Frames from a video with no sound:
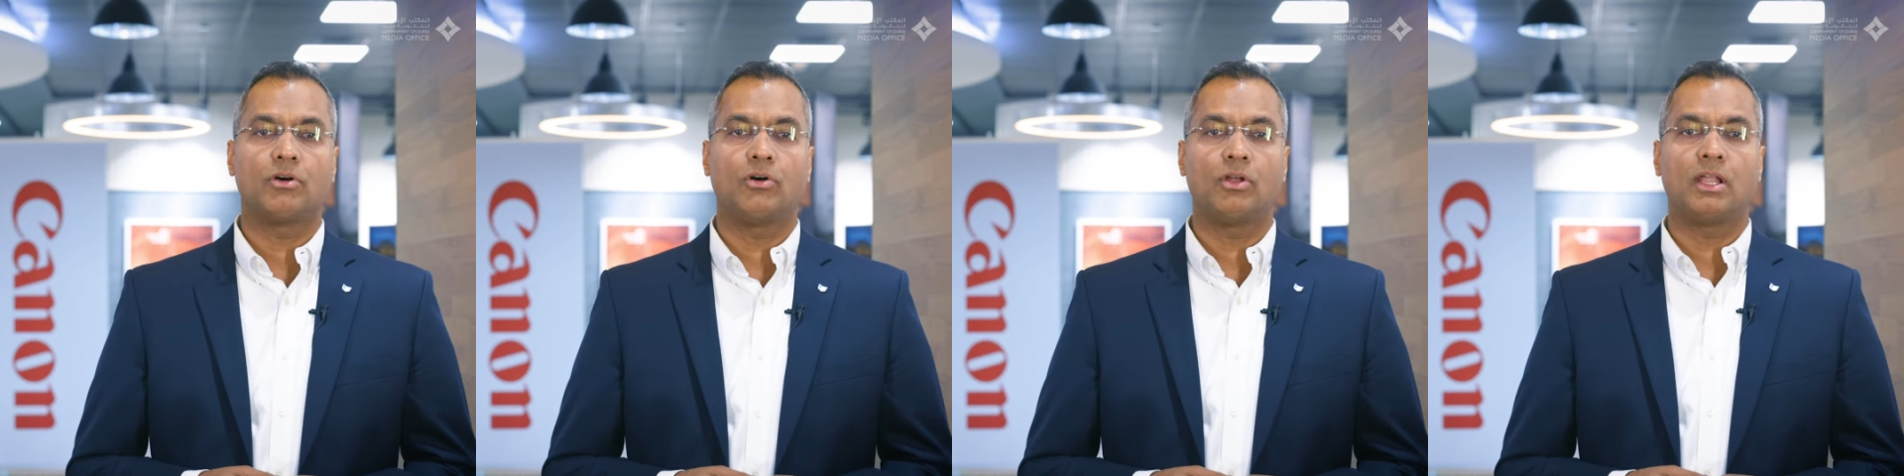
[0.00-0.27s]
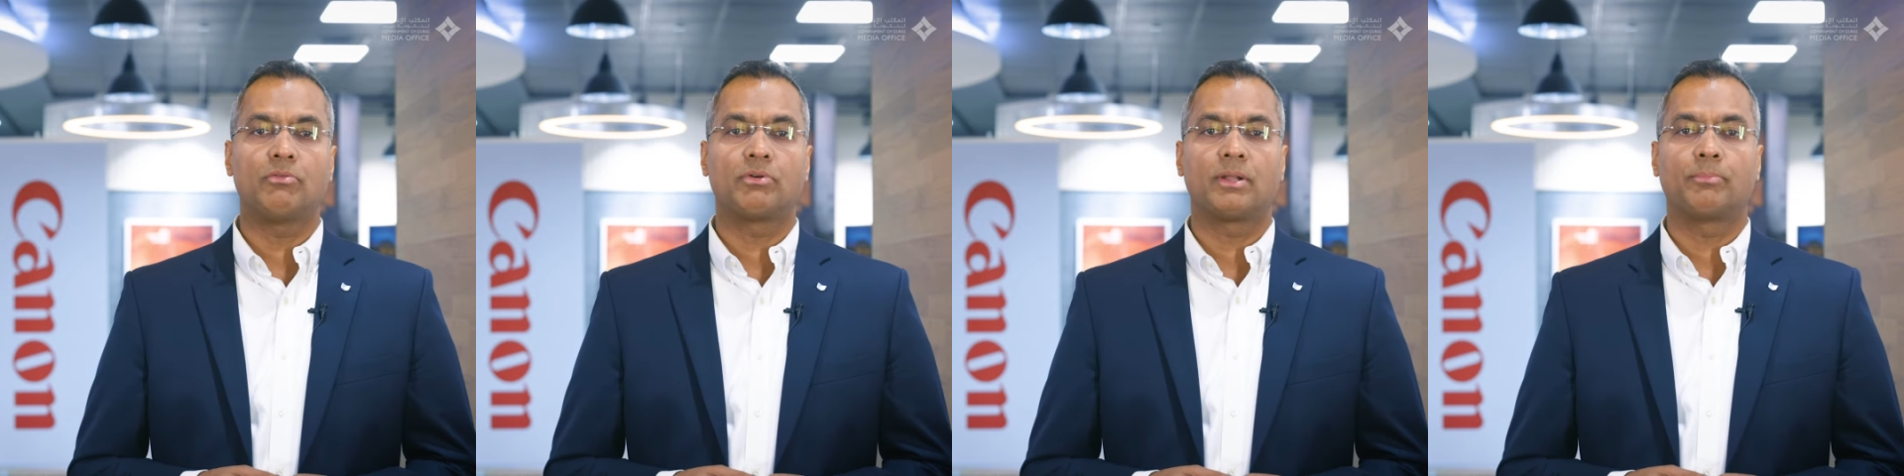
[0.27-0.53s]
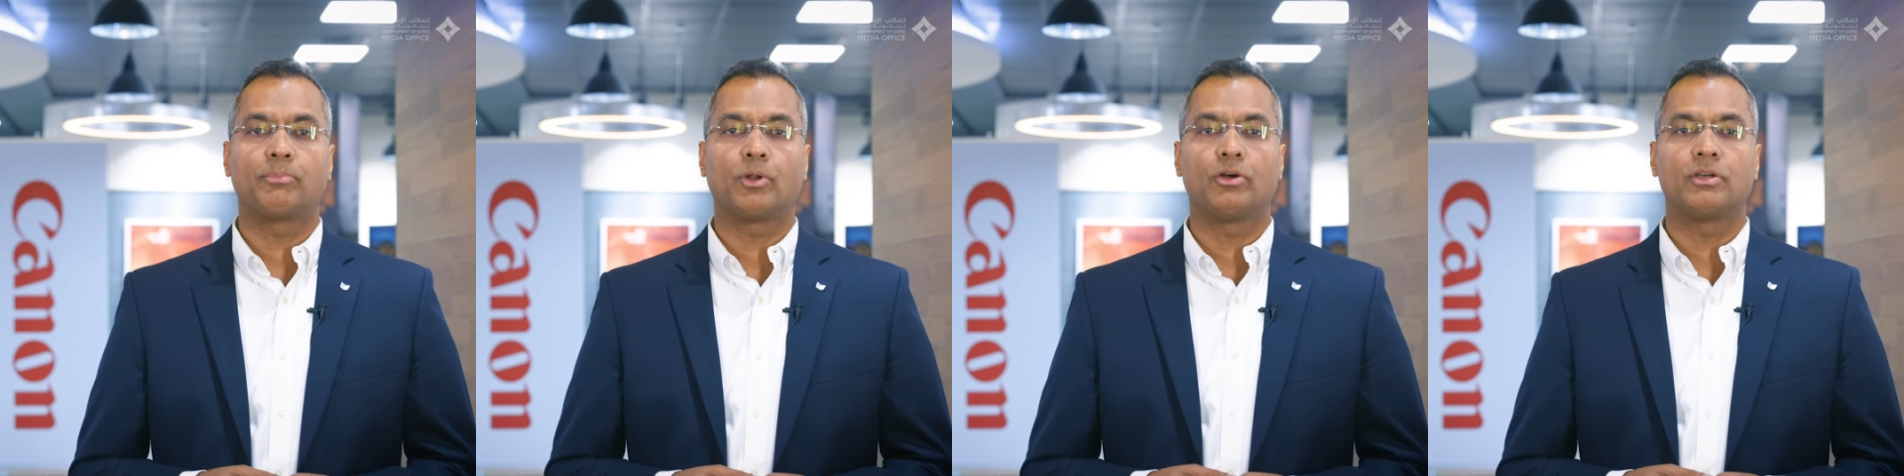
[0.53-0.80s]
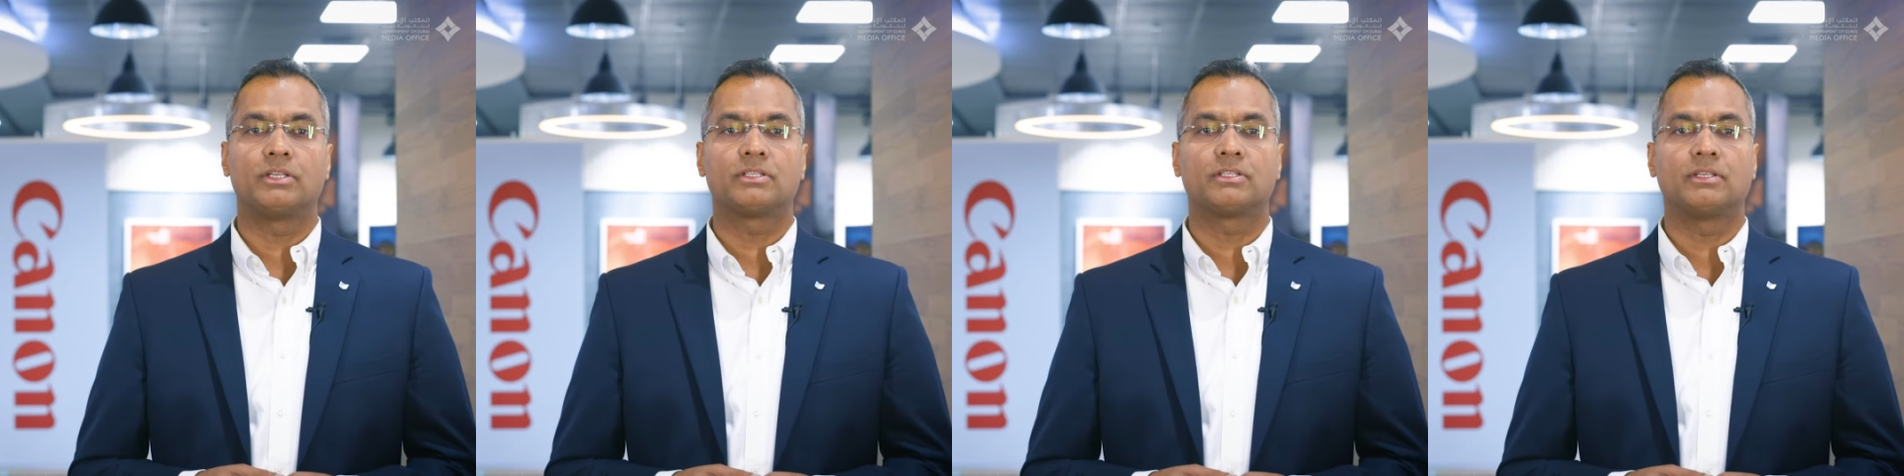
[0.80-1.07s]
all our
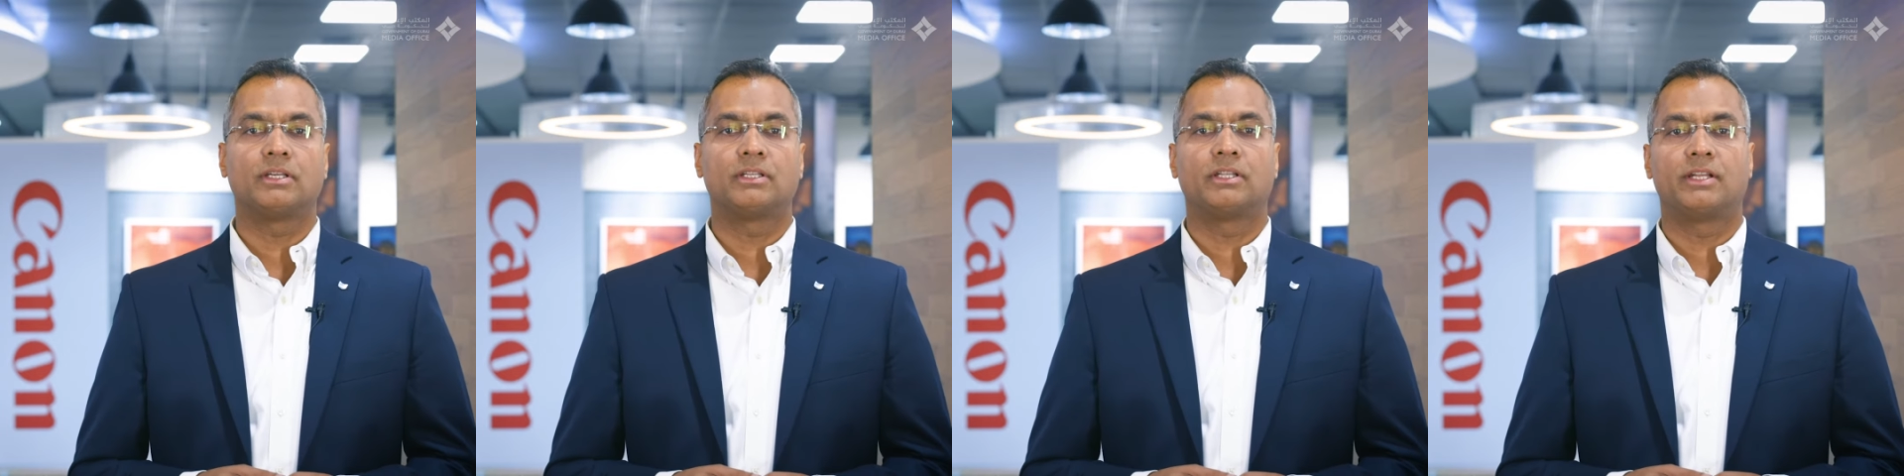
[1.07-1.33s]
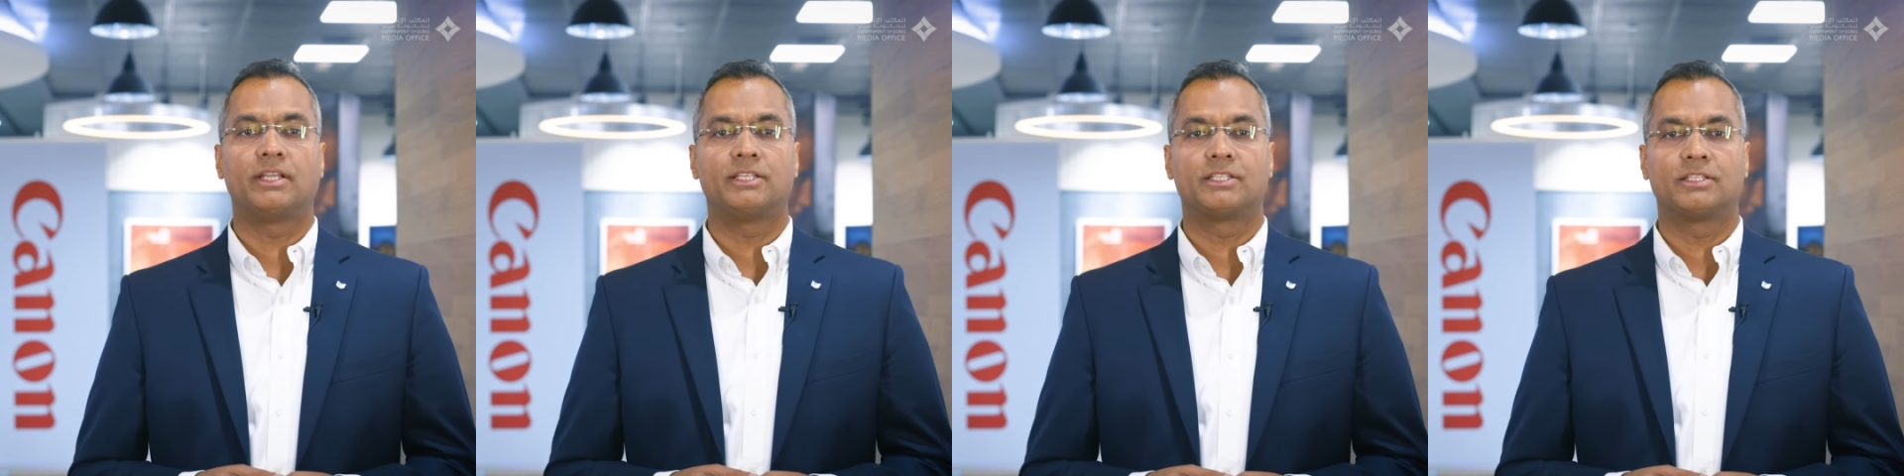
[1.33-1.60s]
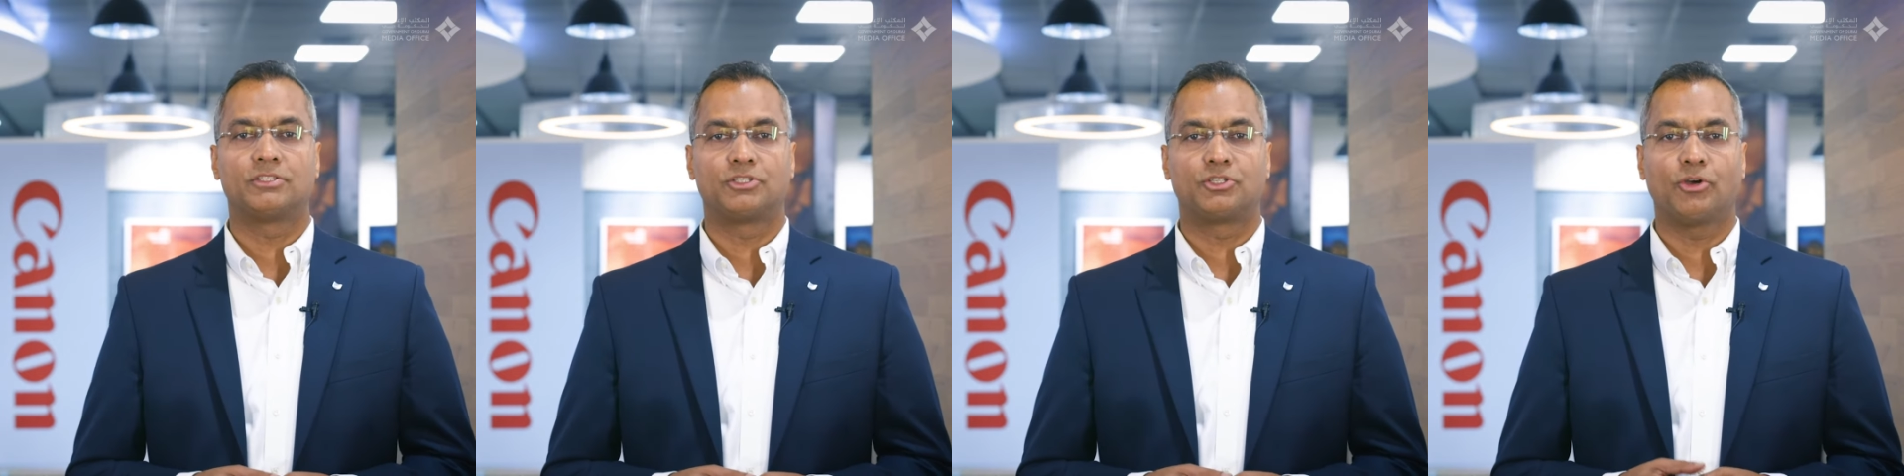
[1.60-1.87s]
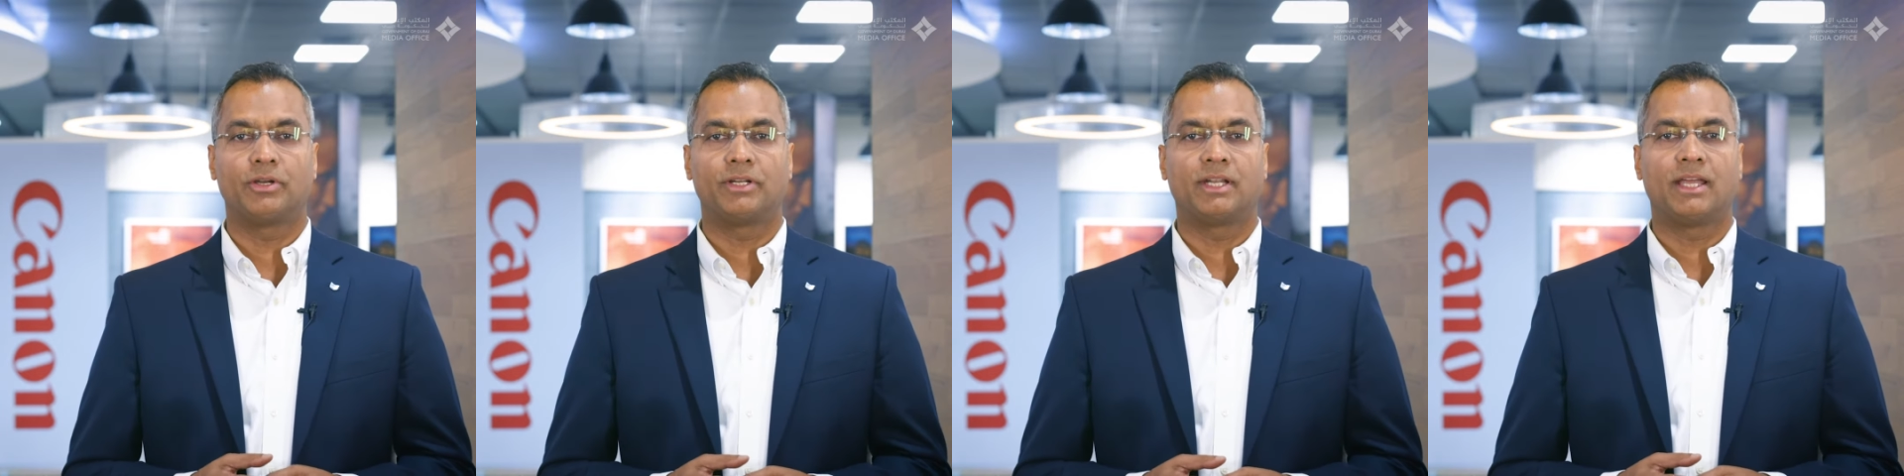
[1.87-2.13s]
employees in the region
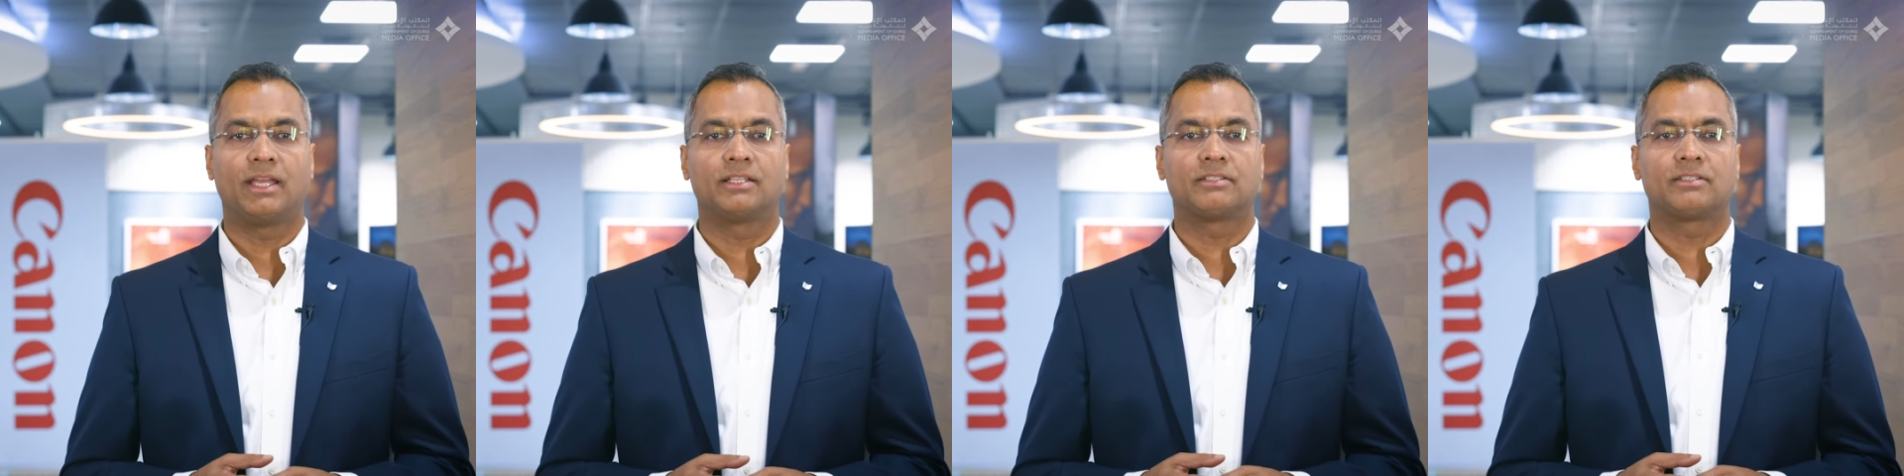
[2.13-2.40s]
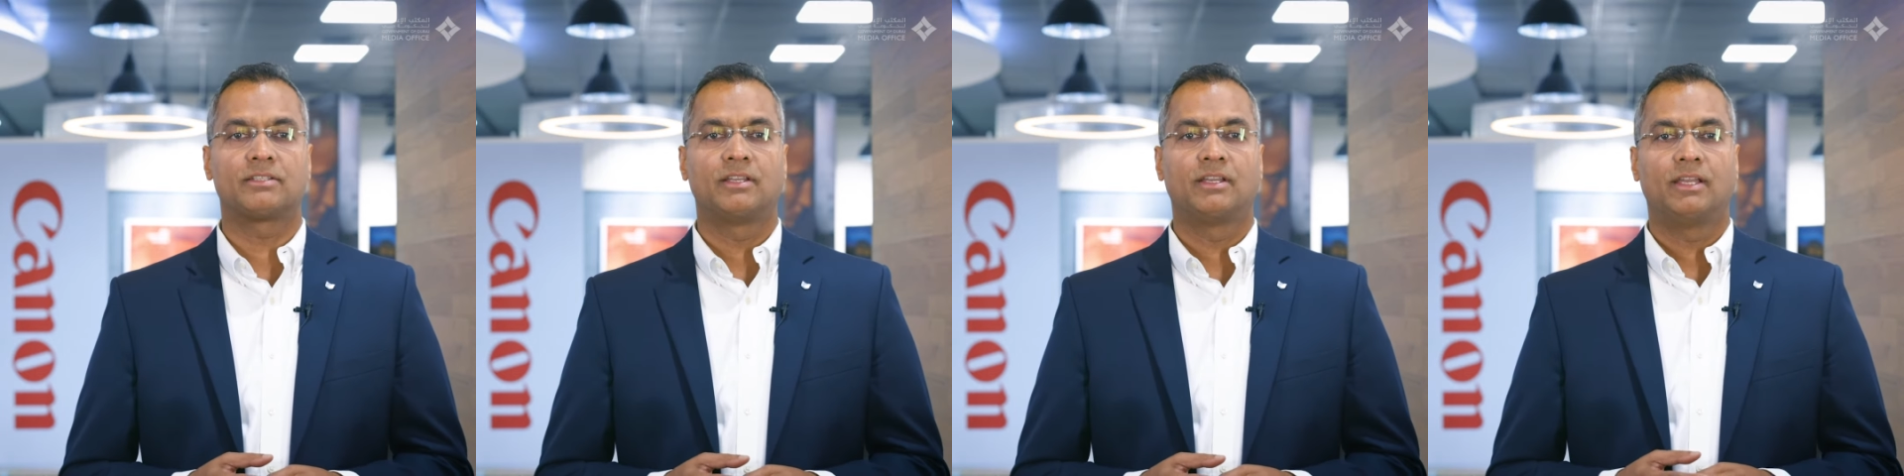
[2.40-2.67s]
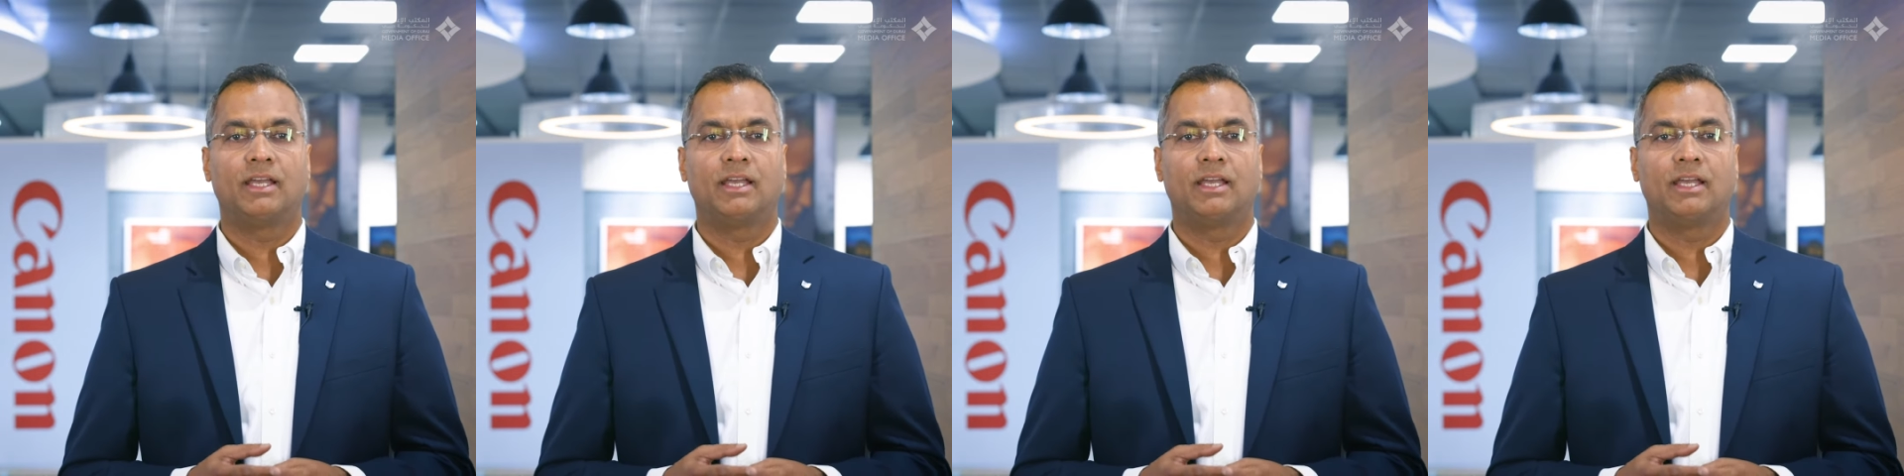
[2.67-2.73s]
joined hands